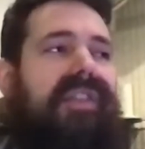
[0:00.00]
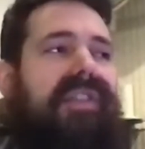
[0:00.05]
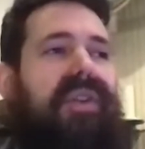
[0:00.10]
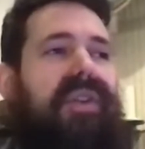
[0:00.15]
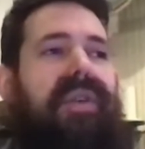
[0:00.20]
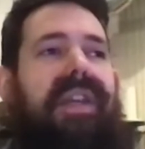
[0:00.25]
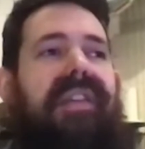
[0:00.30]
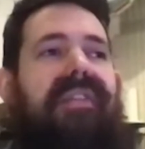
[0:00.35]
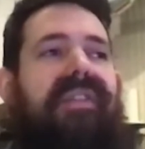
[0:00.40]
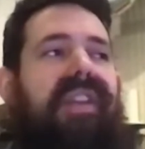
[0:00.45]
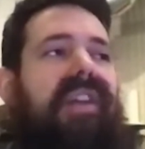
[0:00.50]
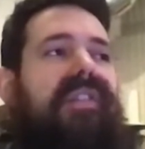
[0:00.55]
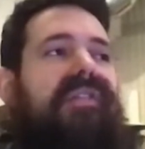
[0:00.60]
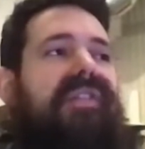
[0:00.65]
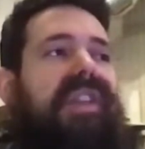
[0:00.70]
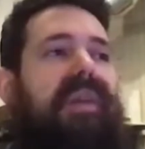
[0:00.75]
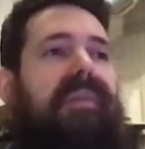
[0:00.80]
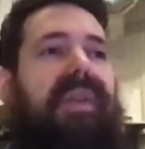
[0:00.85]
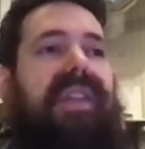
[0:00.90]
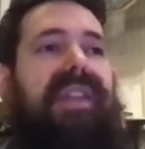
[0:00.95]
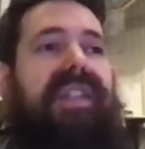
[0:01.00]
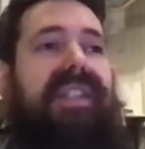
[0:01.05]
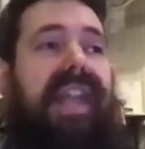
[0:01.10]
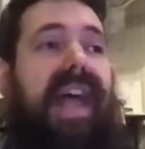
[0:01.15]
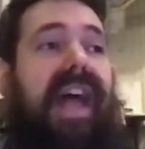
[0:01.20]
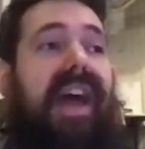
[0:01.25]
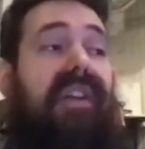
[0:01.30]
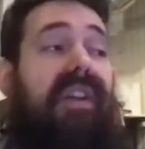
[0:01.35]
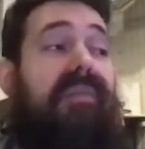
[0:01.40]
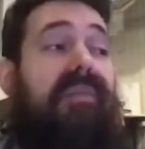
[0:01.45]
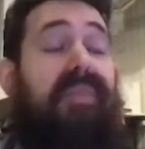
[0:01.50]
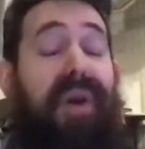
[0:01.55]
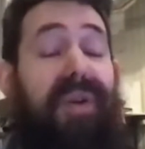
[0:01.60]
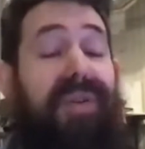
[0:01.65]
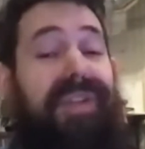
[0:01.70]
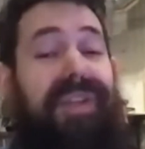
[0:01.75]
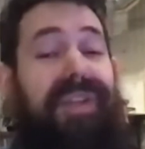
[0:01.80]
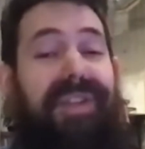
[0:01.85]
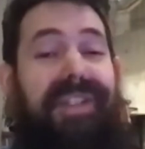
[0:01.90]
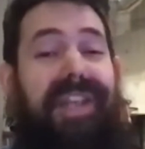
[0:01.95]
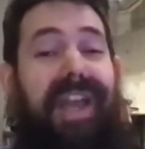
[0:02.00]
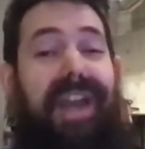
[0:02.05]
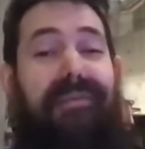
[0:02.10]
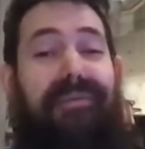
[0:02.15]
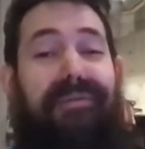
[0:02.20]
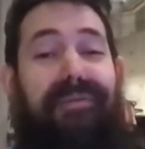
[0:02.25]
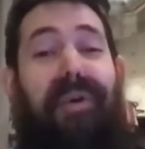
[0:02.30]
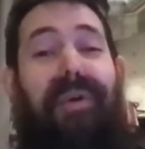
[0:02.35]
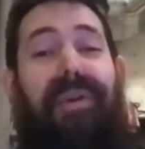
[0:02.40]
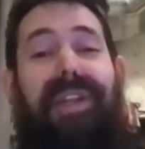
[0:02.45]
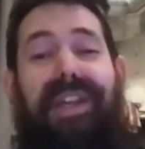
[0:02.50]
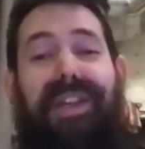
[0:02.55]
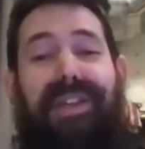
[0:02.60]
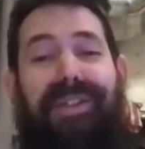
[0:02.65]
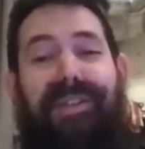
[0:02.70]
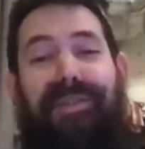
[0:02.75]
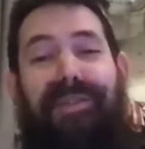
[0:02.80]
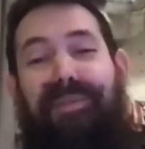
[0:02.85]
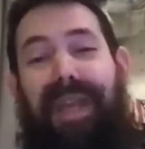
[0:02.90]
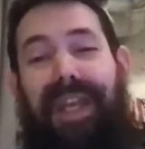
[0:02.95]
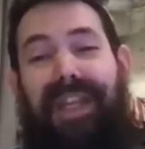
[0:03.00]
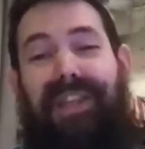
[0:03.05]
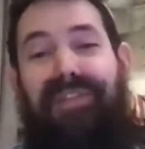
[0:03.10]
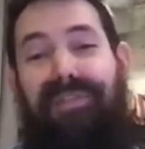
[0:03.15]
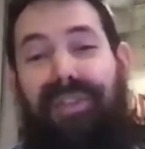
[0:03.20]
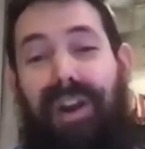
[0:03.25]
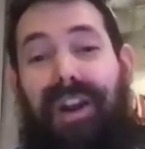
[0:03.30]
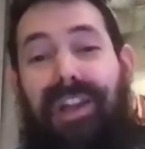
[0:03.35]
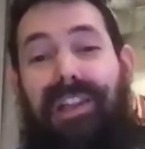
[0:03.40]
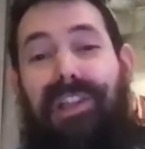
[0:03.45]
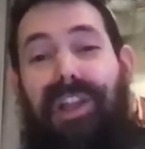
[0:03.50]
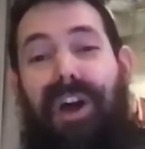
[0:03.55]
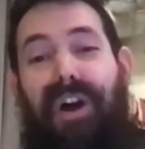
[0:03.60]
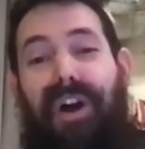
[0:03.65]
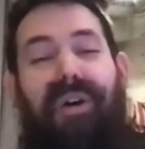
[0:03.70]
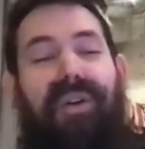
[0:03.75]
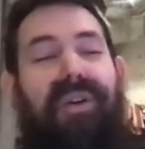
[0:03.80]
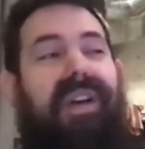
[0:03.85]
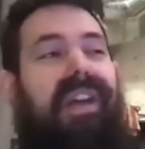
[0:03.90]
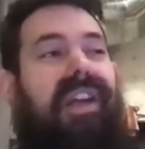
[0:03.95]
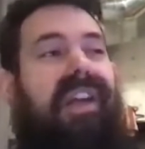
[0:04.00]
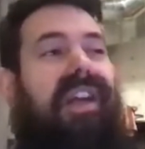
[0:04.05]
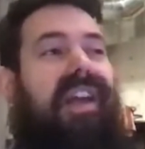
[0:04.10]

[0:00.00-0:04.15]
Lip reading: So even if some of the sound, and most of the time Foley is mixed very low,